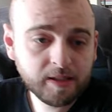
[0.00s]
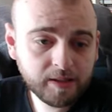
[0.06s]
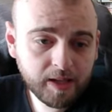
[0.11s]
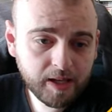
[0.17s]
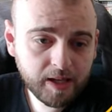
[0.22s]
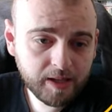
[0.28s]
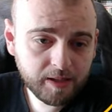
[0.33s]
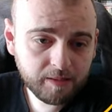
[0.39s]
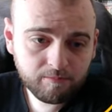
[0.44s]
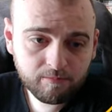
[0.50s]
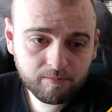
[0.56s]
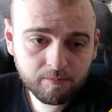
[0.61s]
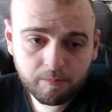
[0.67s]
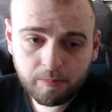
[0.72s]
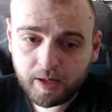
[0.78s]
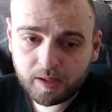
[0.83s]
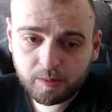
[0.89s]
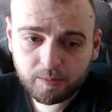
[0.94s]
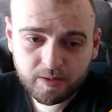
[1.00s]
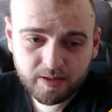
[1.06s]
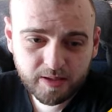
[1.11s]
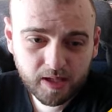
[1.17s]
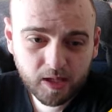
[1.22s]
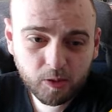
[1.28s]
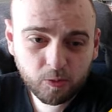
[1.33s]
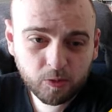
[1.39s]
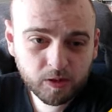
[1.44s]
they made a
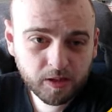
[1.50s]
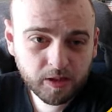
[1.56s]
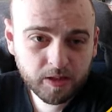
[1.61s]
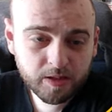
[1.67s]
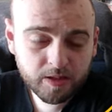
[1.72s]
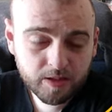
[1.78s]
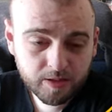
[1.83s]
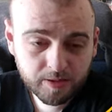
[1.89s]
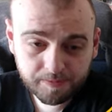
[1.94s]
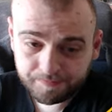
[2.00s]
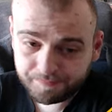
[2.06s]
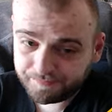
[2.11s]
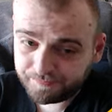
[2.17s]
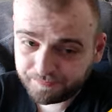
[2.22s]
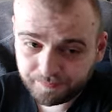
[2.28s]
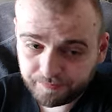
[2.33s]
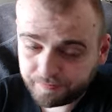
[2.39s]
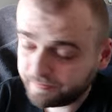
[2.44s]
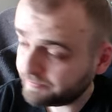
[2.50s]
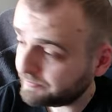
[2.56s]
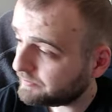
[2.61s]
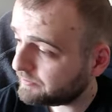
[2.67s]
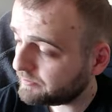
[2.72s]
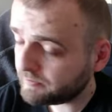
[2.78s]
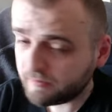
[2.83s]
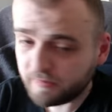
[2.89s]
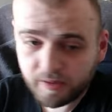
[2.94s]
mistake with his
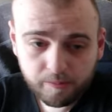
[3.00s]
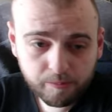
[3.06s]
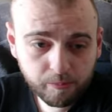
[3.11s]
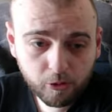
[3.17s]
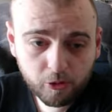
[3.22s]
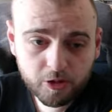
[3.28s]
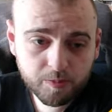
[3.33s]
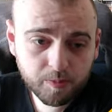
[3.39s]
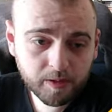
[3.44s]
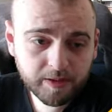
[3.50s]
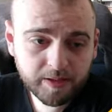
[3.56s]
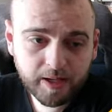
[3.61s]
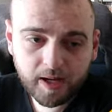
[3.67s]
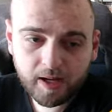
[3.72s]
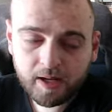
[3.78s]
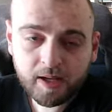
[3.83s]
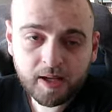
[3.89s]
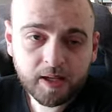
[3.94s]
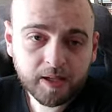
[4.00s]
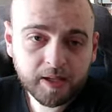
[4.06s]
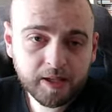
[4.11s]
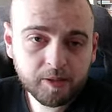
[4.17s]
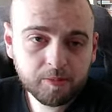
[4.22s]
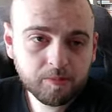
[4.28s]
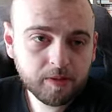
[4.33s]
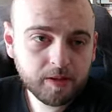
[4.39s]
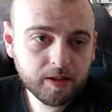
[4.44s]
points, but yeah,
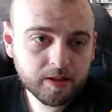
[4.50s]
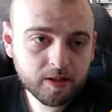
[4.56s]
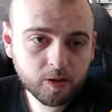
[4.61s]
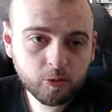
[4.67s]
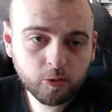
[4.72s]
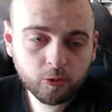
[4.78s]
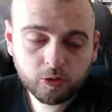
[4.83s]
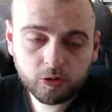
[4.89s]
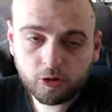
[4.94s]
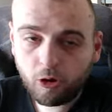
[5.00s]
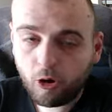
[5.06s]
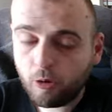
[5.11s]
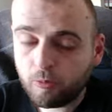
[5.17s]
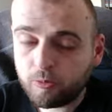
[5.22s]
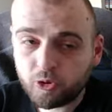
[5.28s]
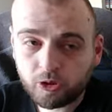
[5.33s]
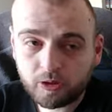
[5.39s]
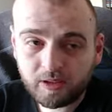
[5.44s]
Kim is a good option